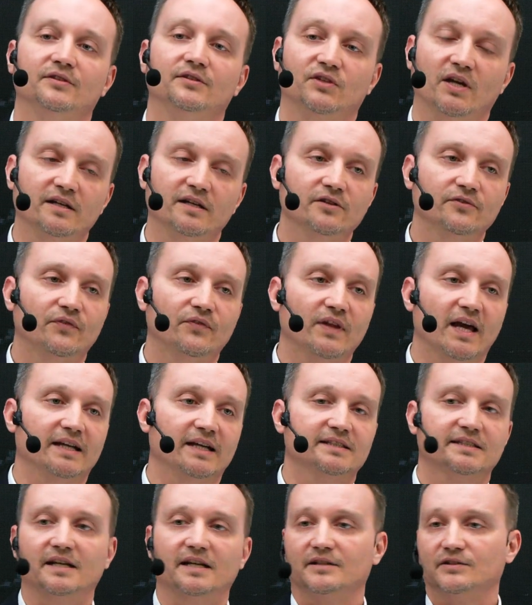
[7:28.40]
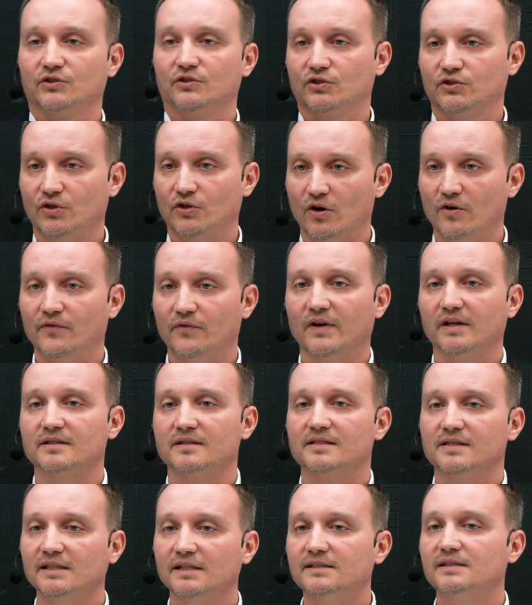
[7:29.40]
TENER Flex can serve
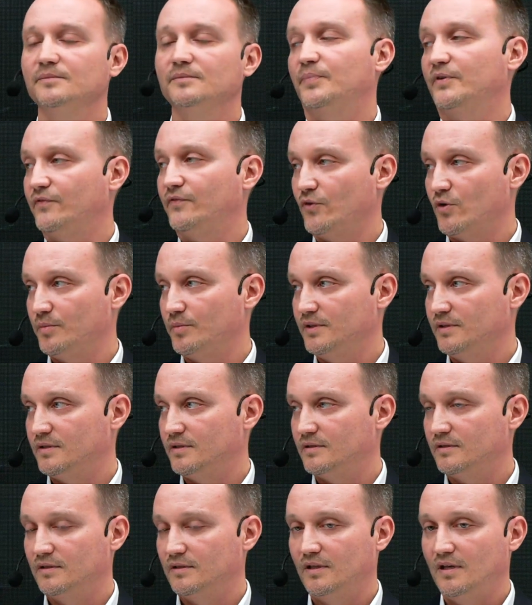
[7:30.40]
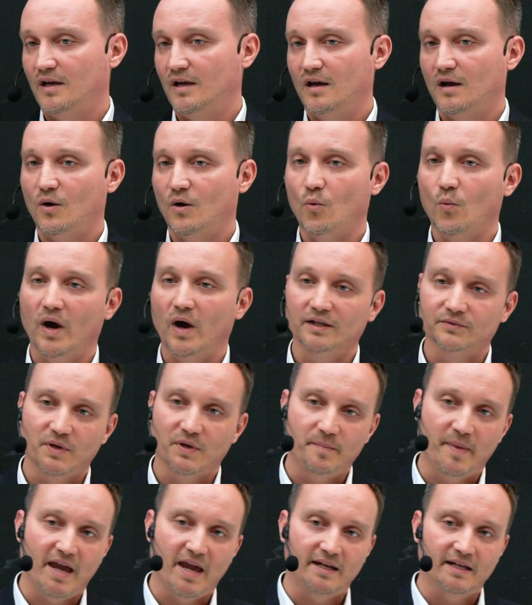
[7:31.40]
consistent performance while
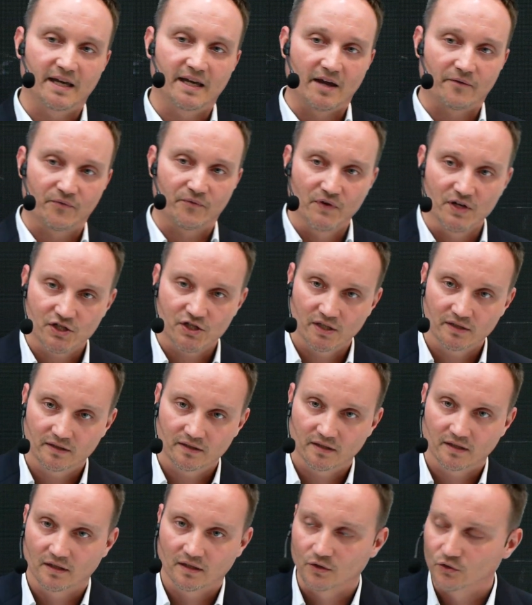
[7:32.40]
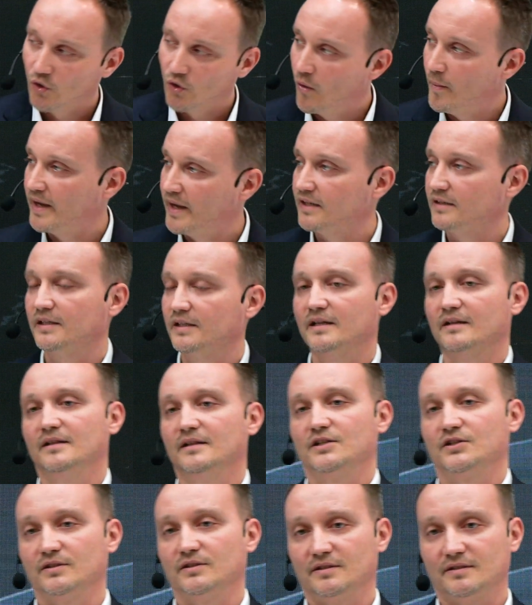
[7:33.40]
remaining efficient no matter the
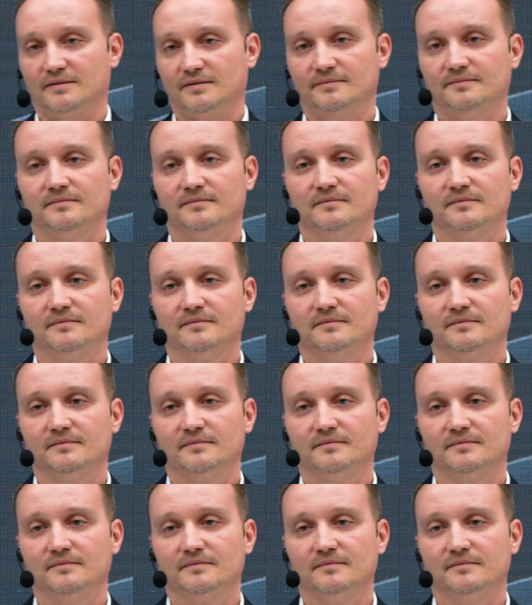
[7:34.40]
conditions.